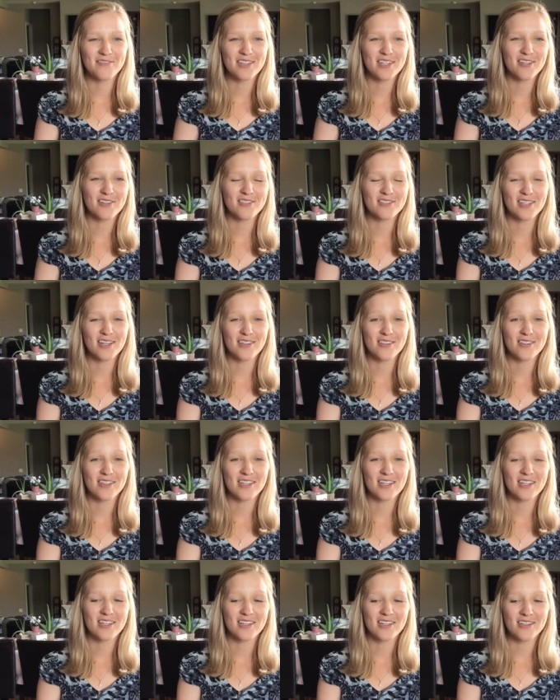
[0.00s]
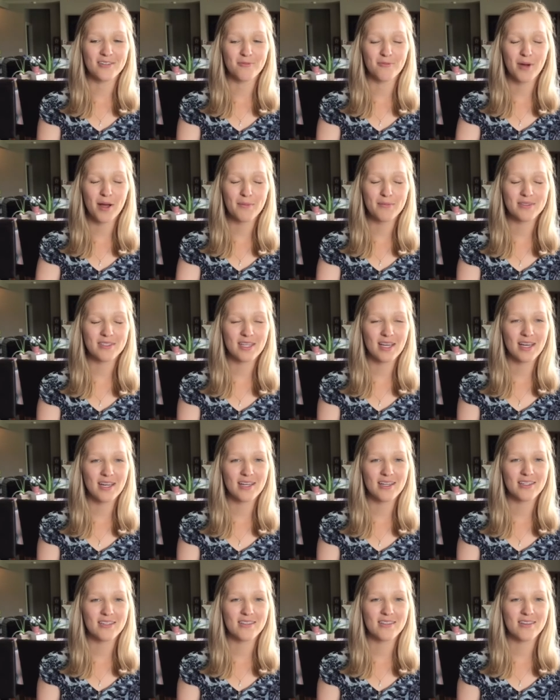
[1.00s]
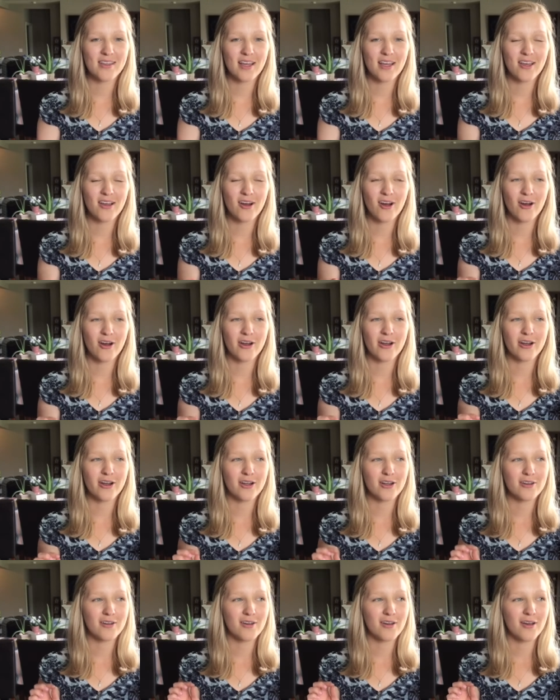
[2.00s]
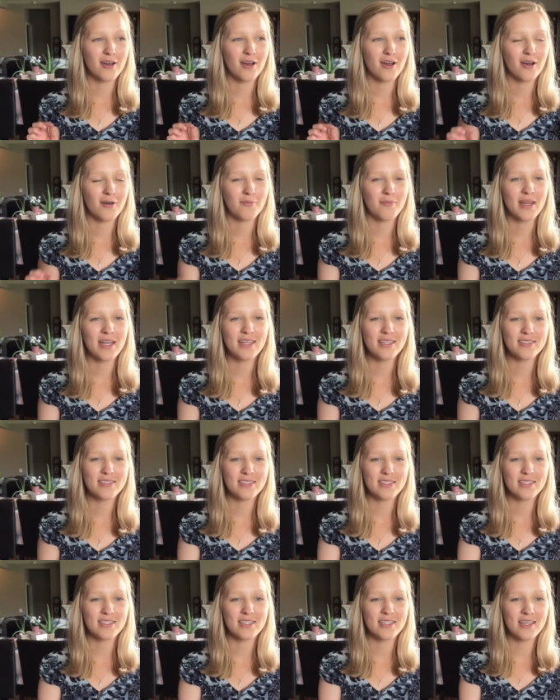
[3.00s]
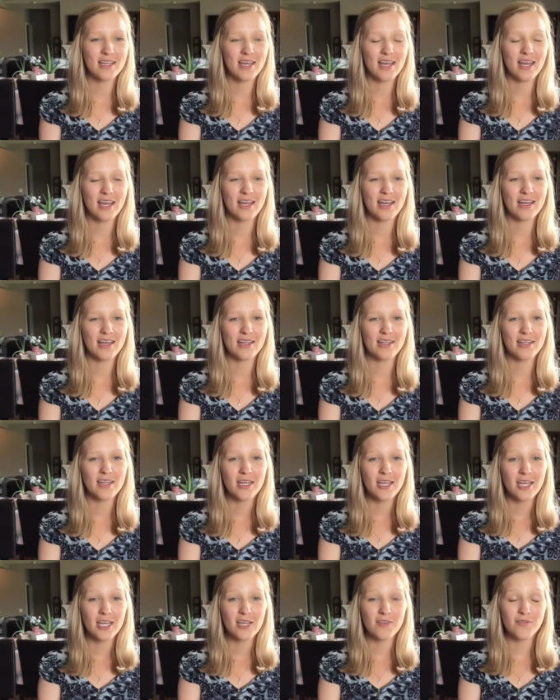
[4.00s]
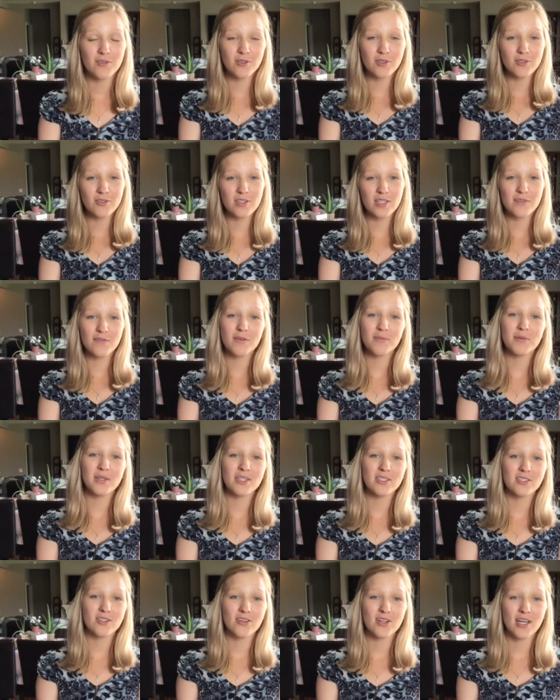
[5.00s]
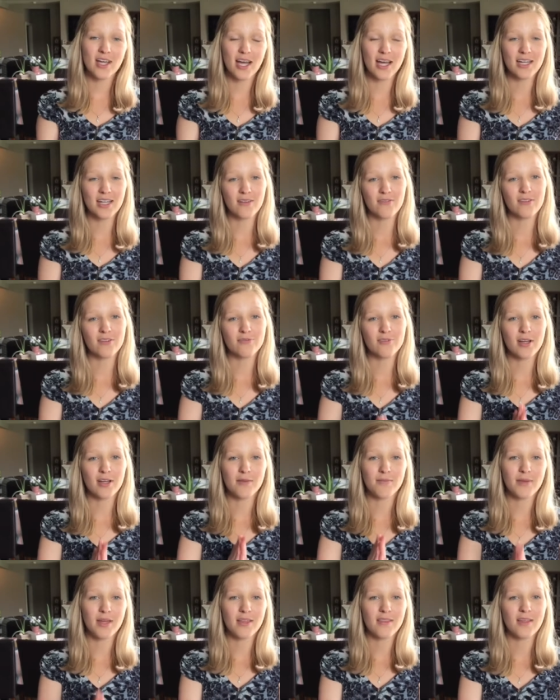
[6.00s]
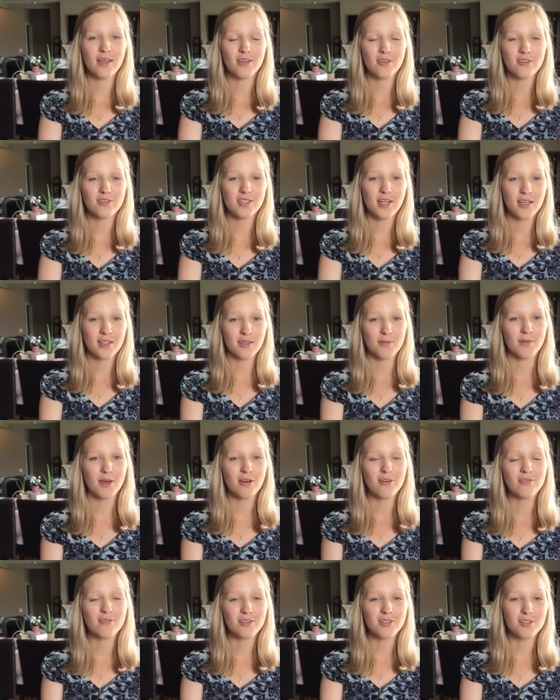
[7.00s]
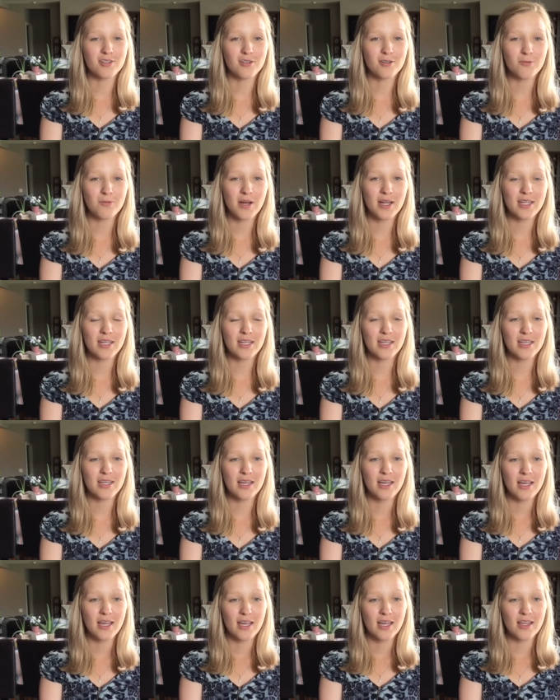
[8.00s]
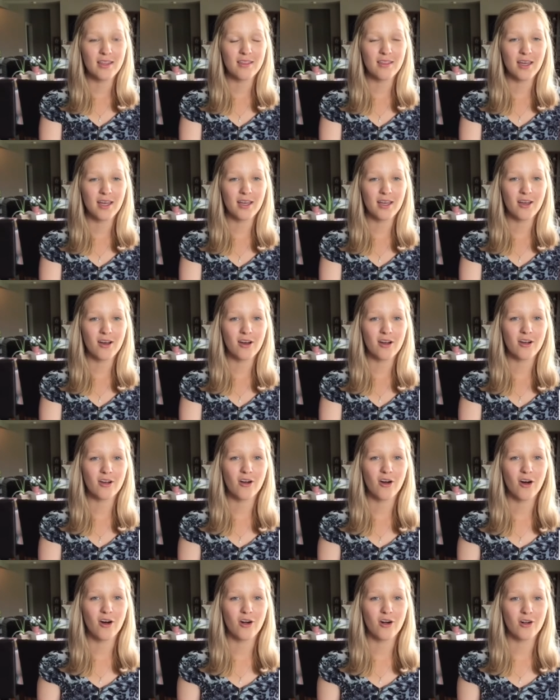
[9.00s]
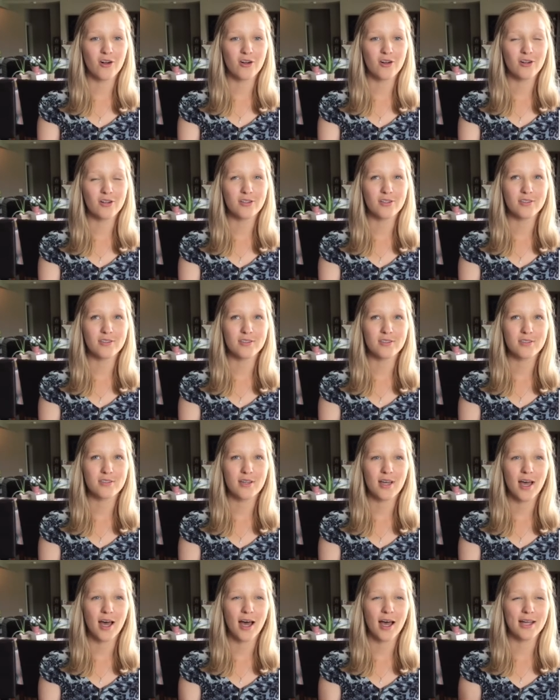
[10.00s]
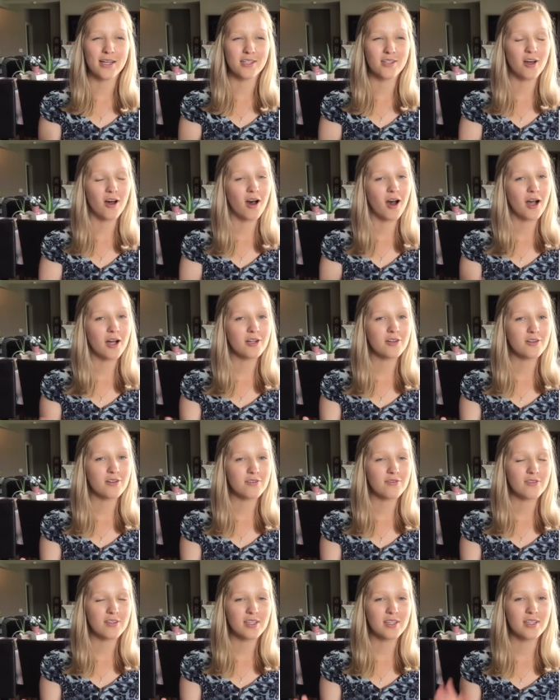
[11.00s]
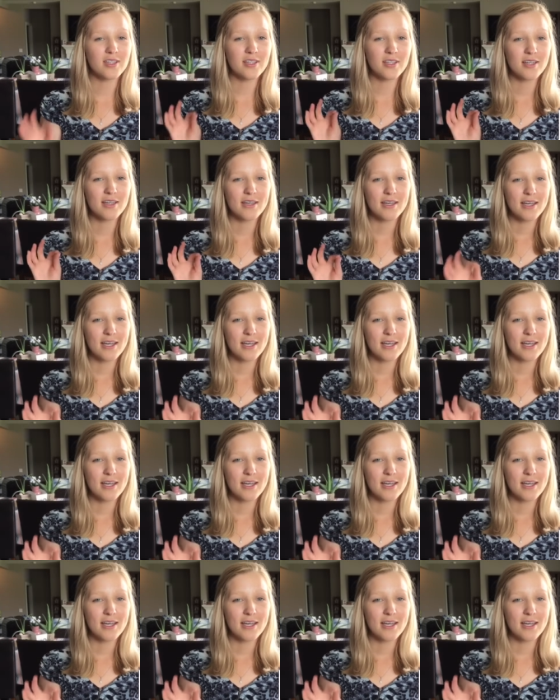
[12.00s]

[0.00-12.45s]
videos on their website. They are amazing. And if you do live in Minnesota, I definitely recommend that you check them out for your wedding. They are called Itography